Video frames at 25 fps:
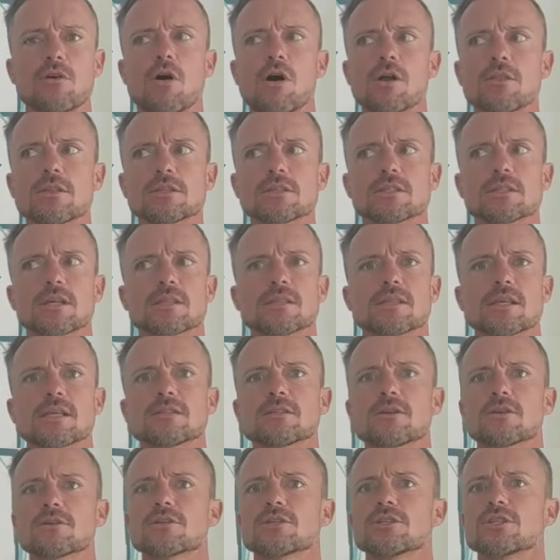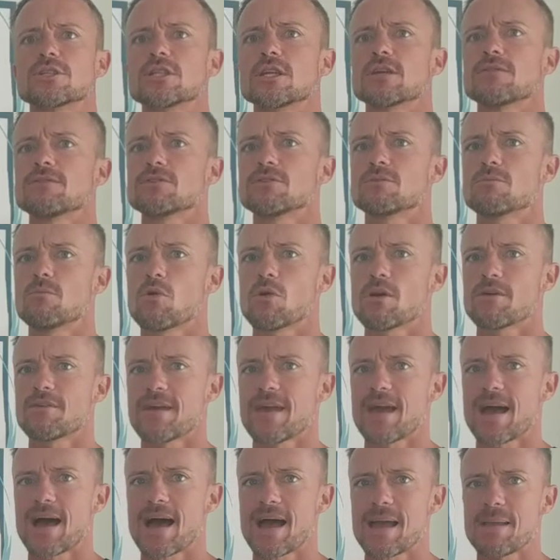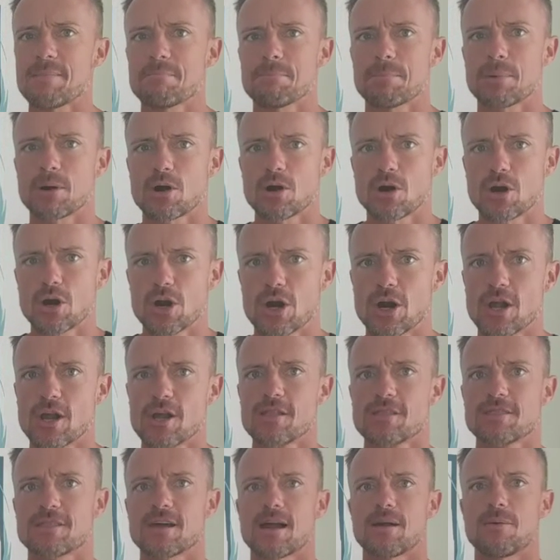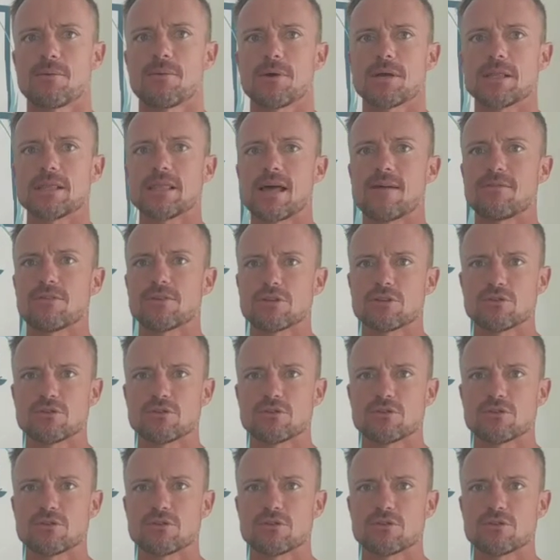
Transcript: all of a sudden they start to shift to more of a hyperthyroid level.